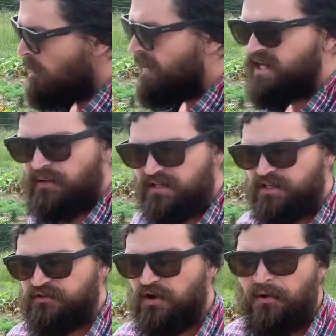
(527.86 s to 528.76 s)
anywhere that
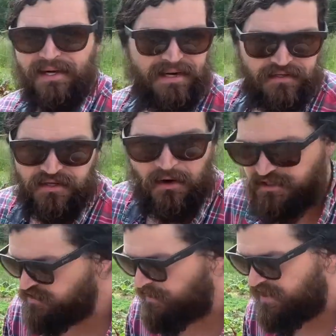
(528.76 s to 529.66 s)
you're growing, out of your
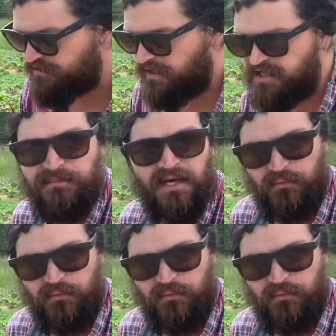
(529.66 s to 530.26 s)
garden space, raised bed,